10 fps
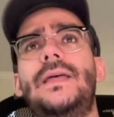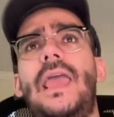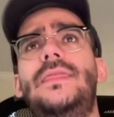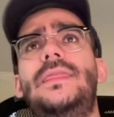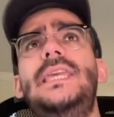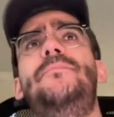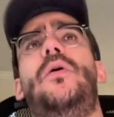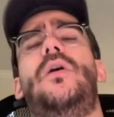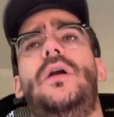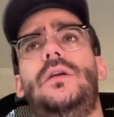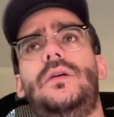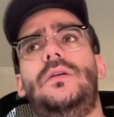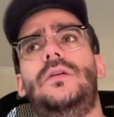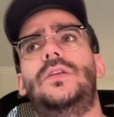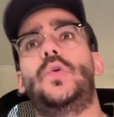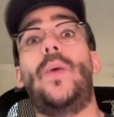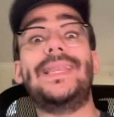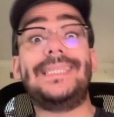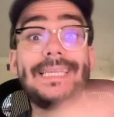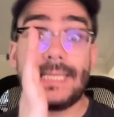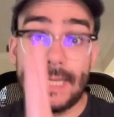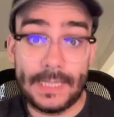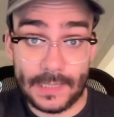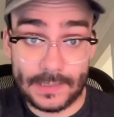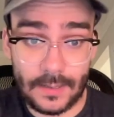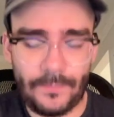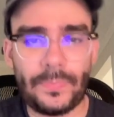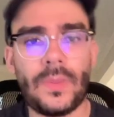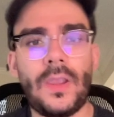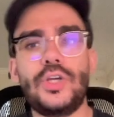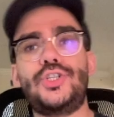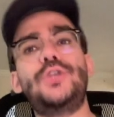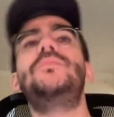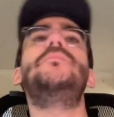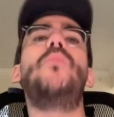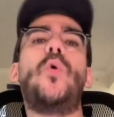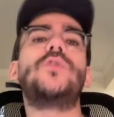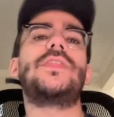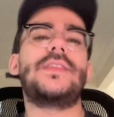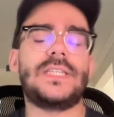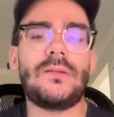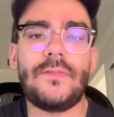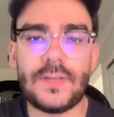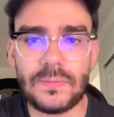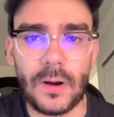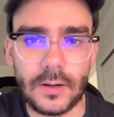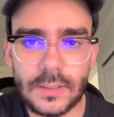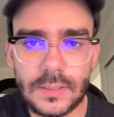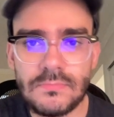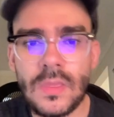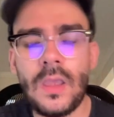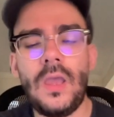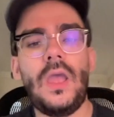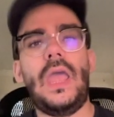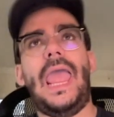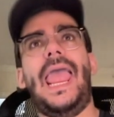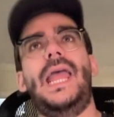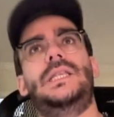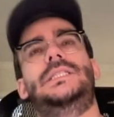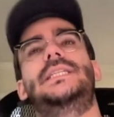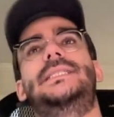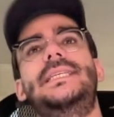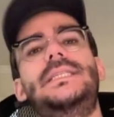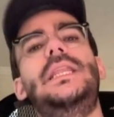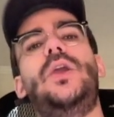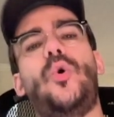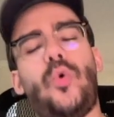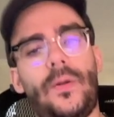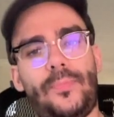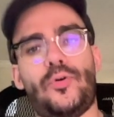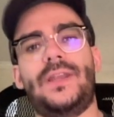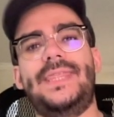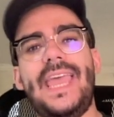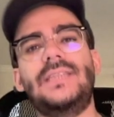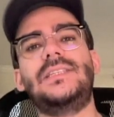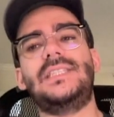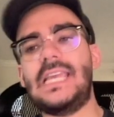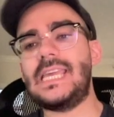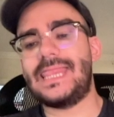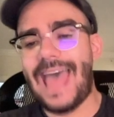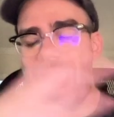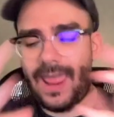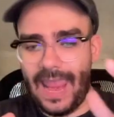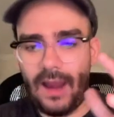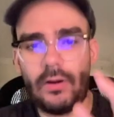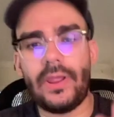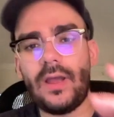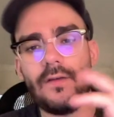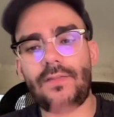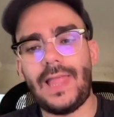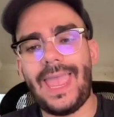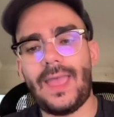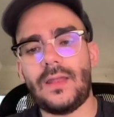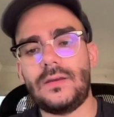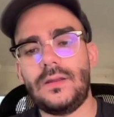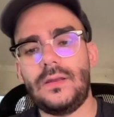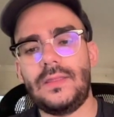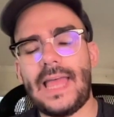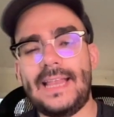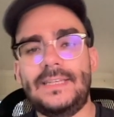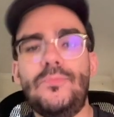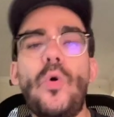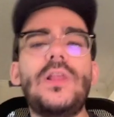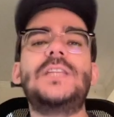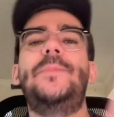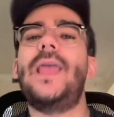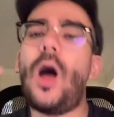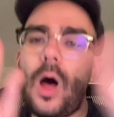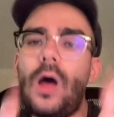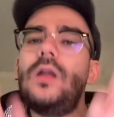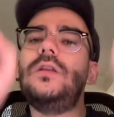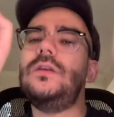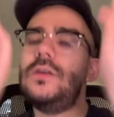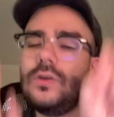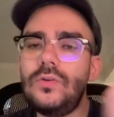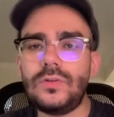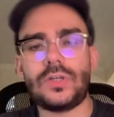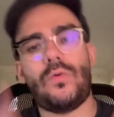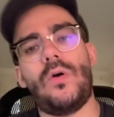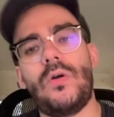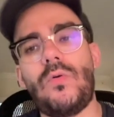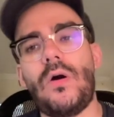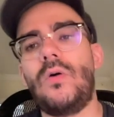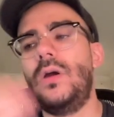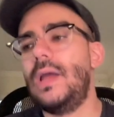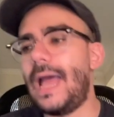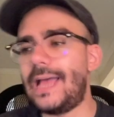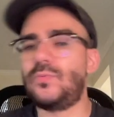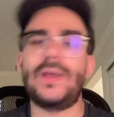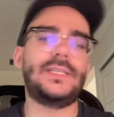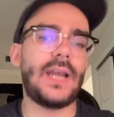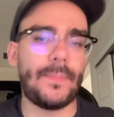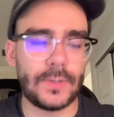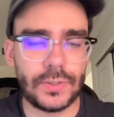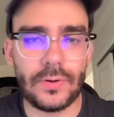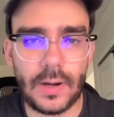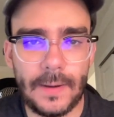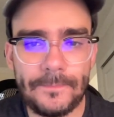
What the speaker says: theme park, the way Disney does it, should be more than the sum of its parts. And to Disney Corporate, they see that area of land that is more or less being unused, quote unquote, as wasted opportunity.